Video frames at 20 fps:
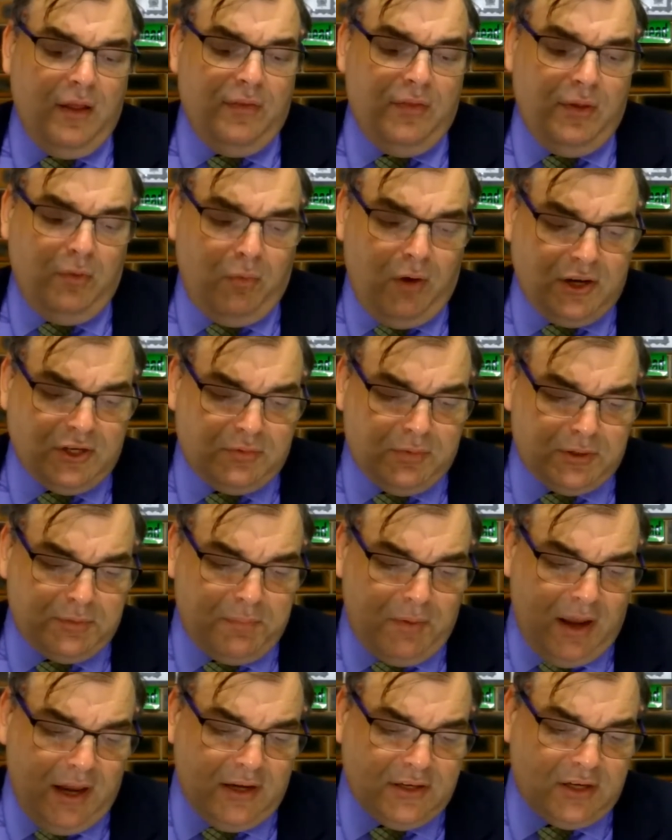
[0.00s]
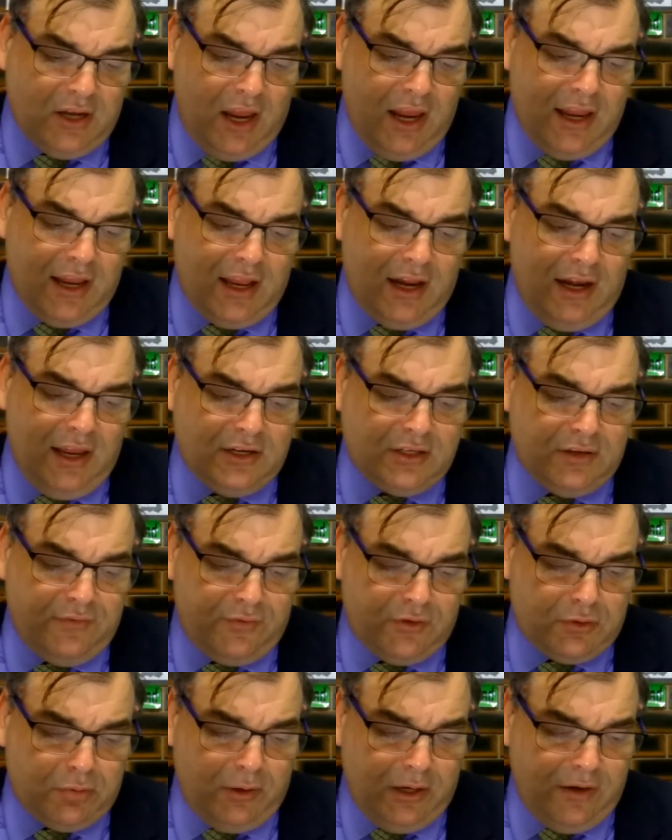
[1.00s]
The watch was my entire collection
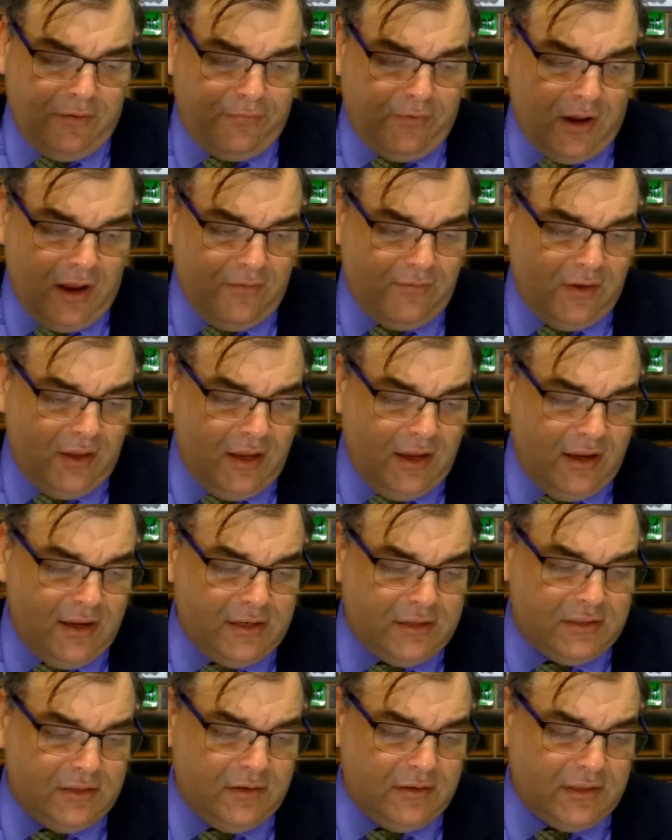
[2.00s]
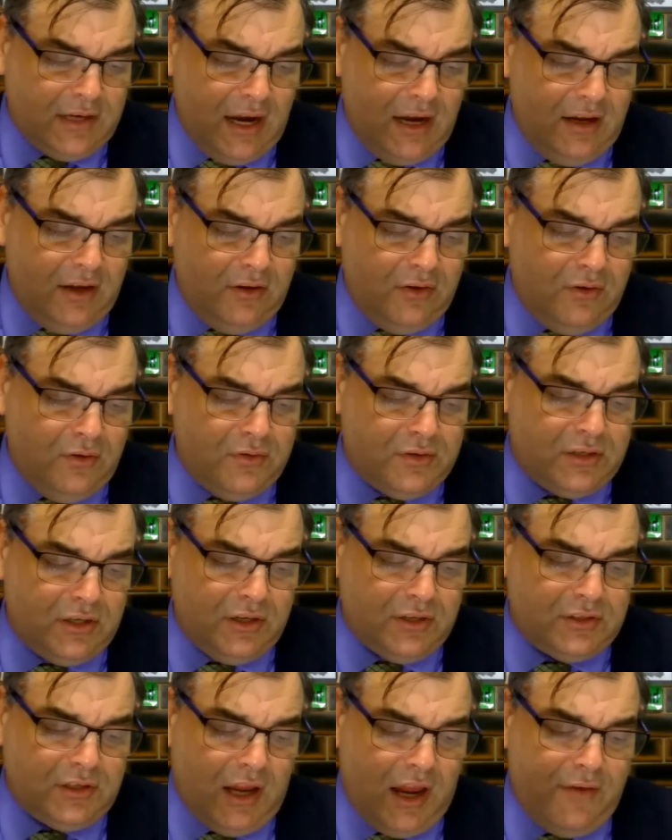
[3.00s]
for 25 years, daily use, and
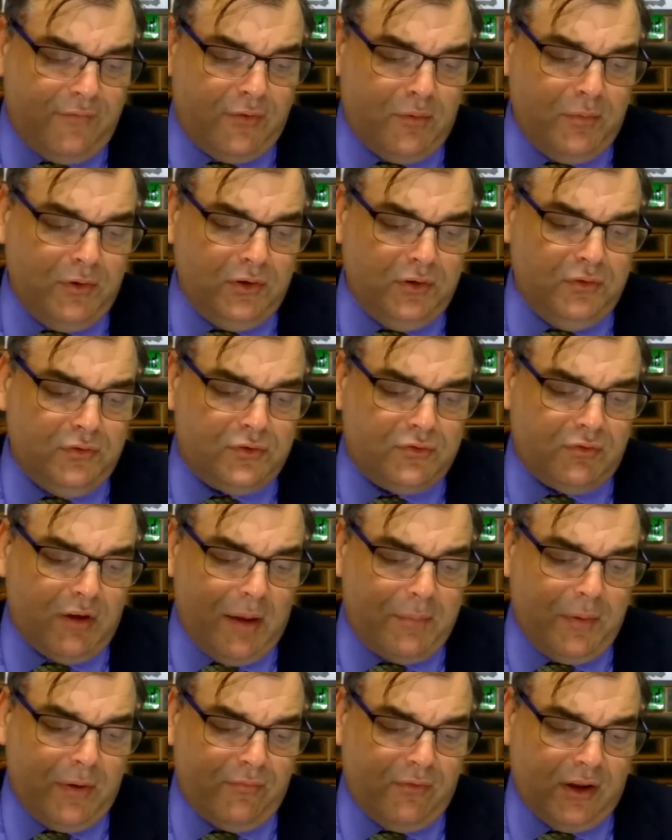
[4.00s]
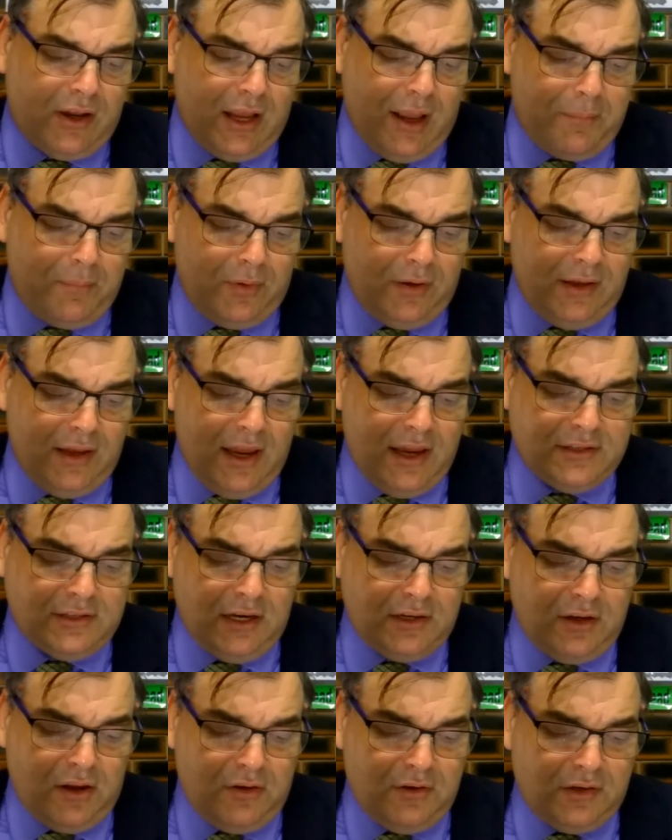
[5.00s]
aside from a new strap every couple of years,
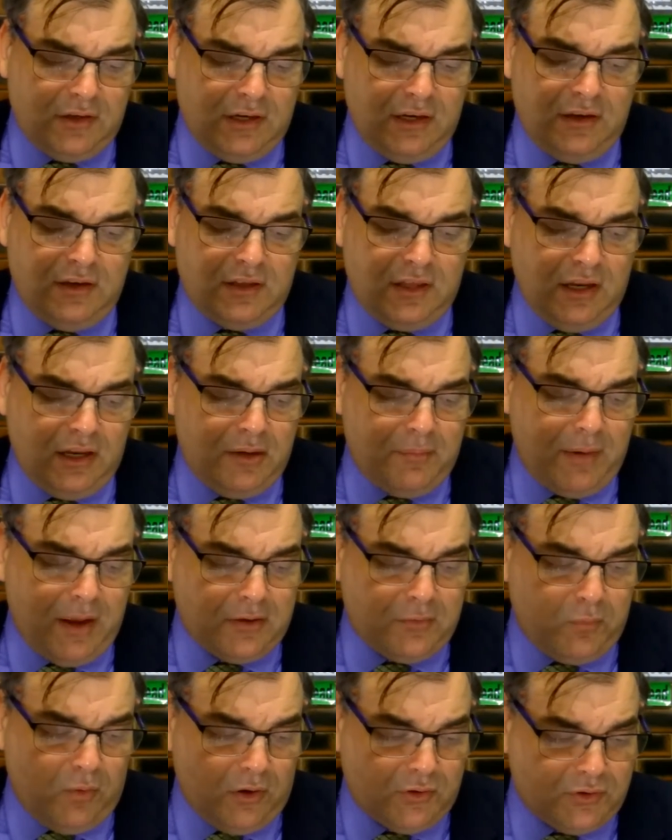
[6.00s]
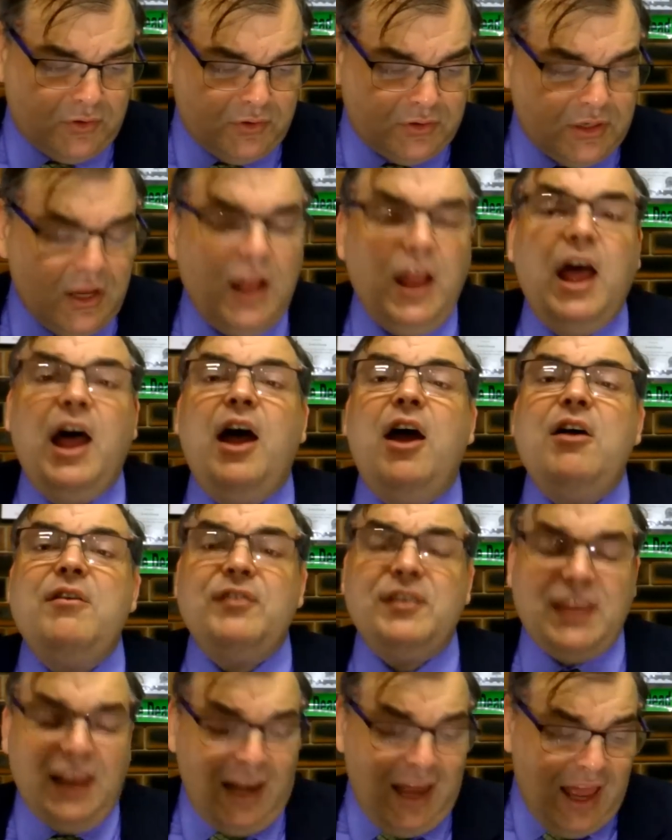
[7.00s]
I didn't think about watches.
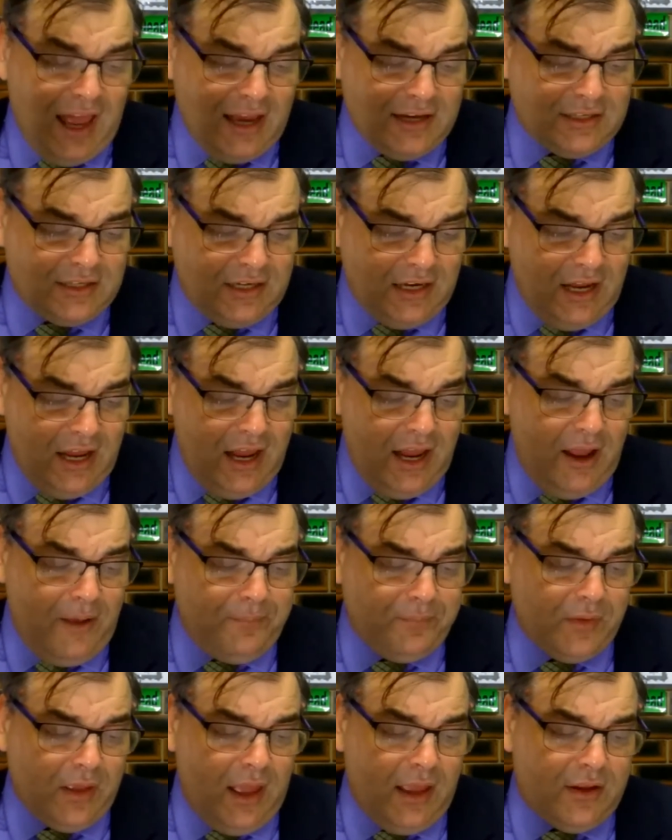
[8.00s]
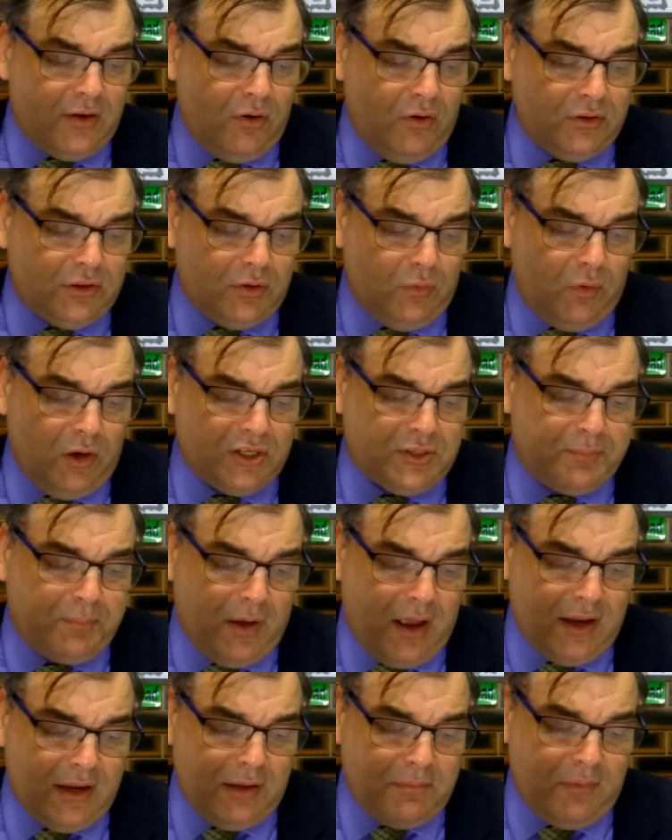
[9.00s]
Over the last year, I caught the watch
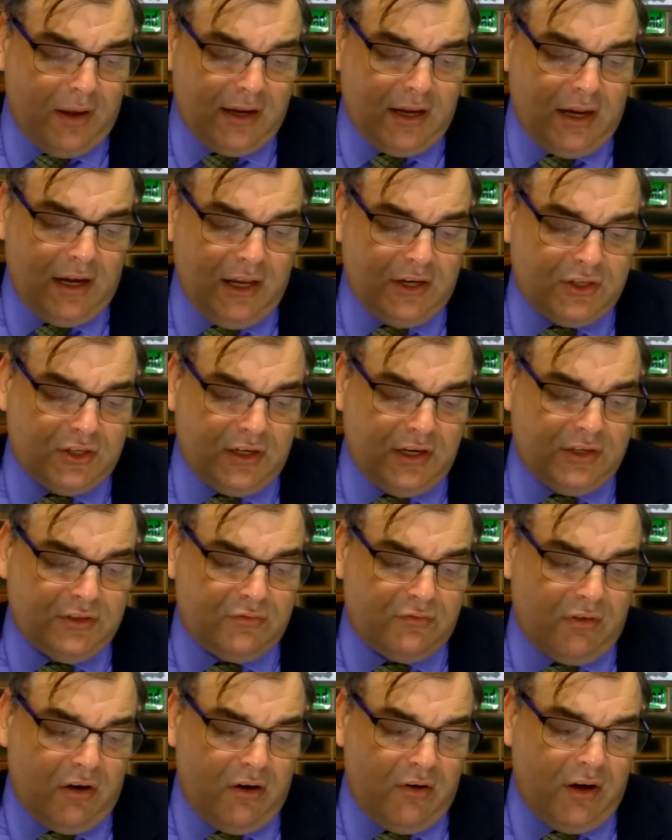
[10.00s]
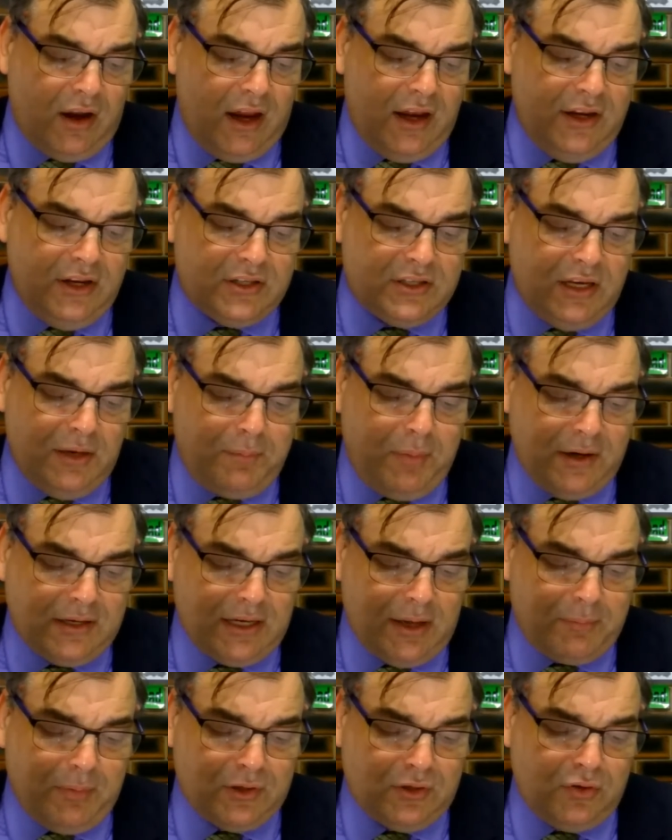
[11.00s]
bug and my collection has grown. I initially picked
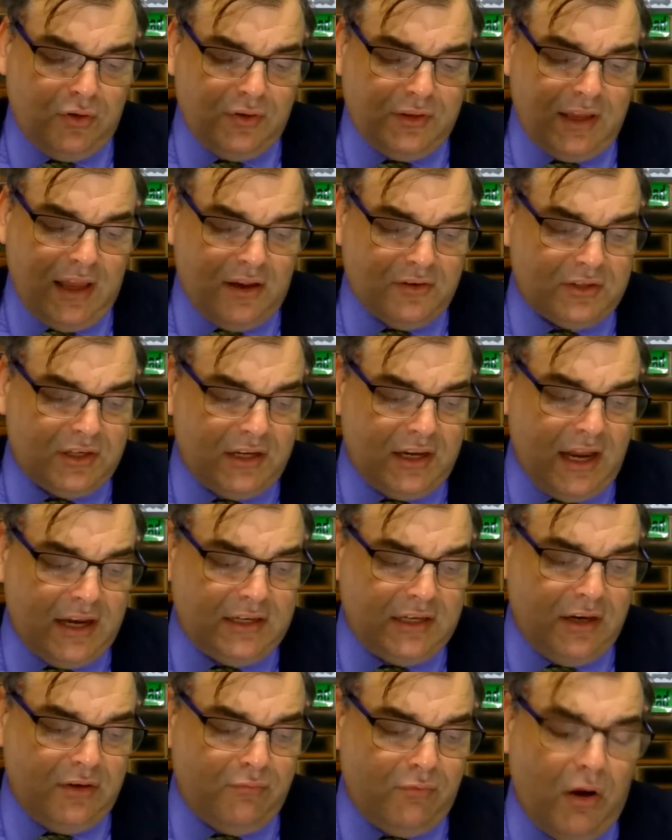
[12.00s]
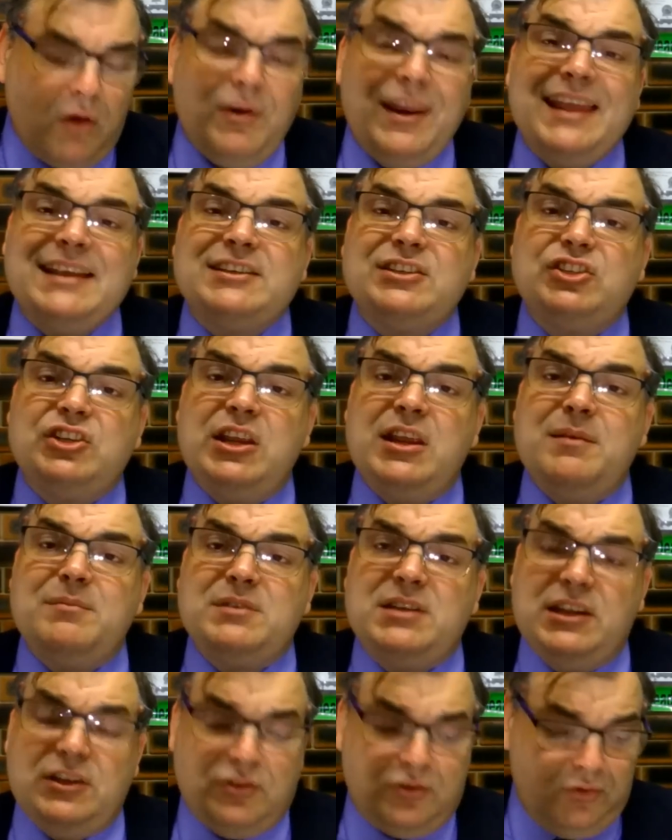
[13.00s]
up a 2018 Rolex
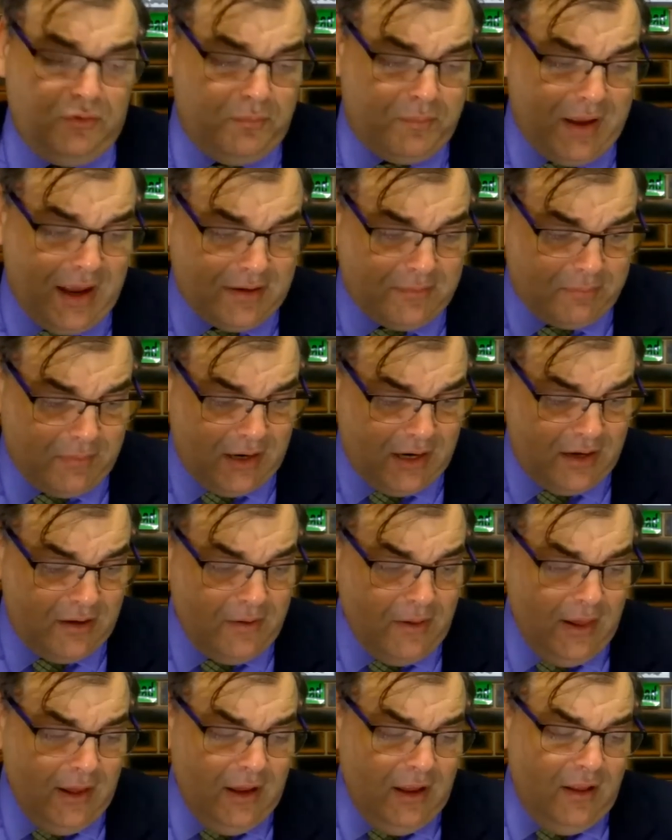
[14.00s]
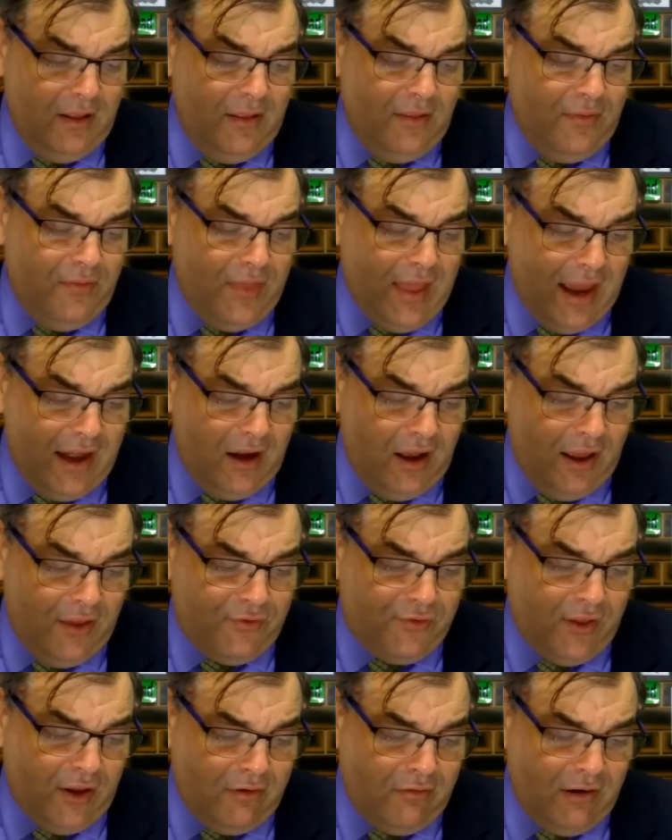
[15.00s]
GMT2 Batman that I
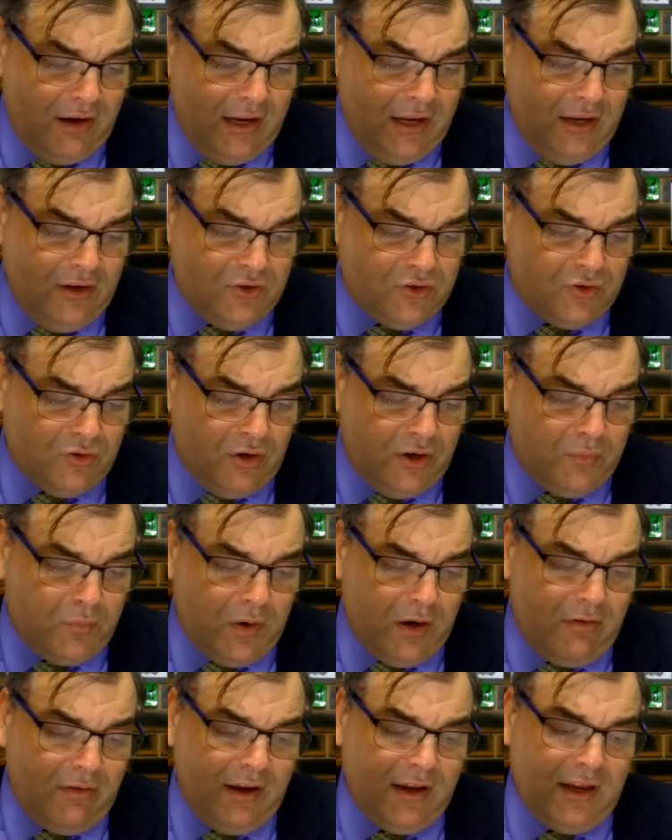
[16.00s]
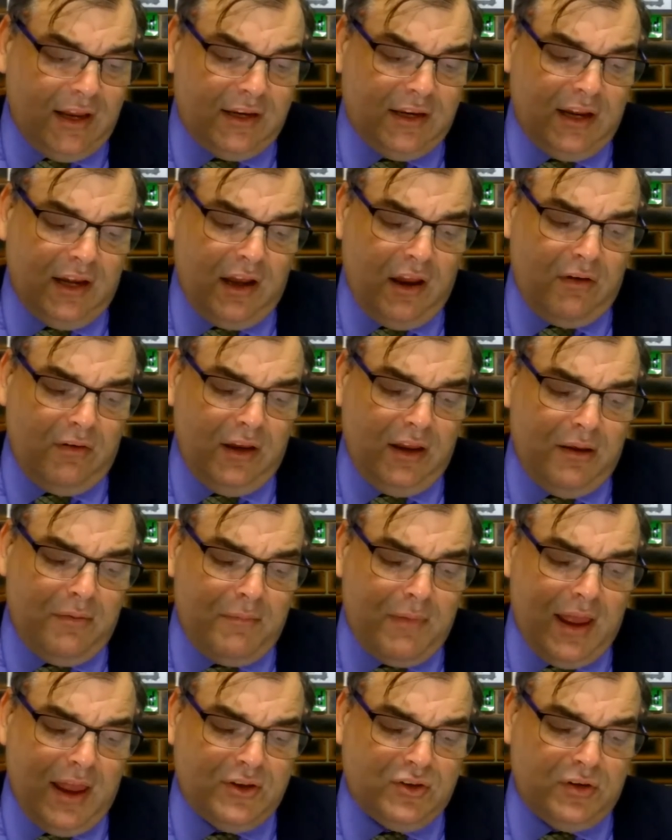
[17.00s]
thoroughly enjoyed wearing and can only
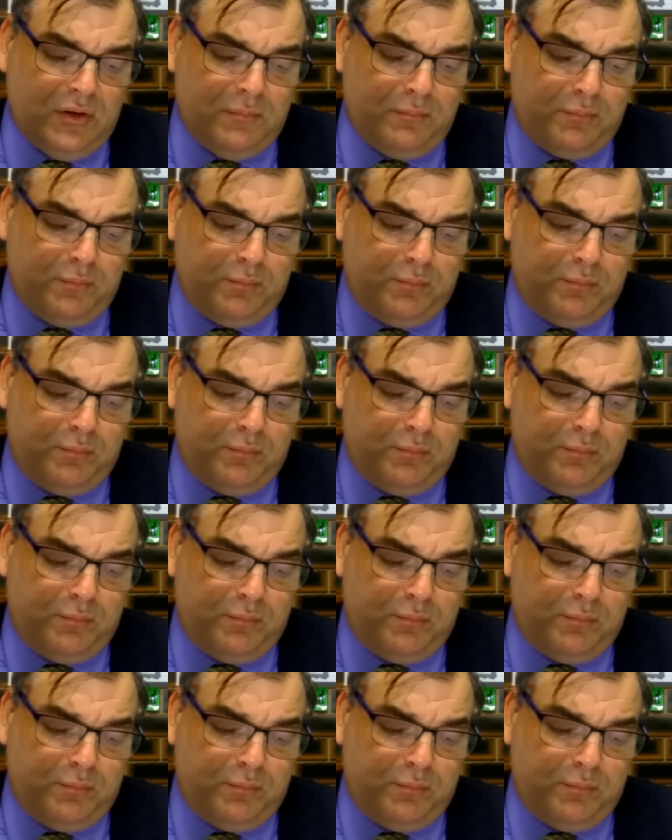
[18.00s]
imagine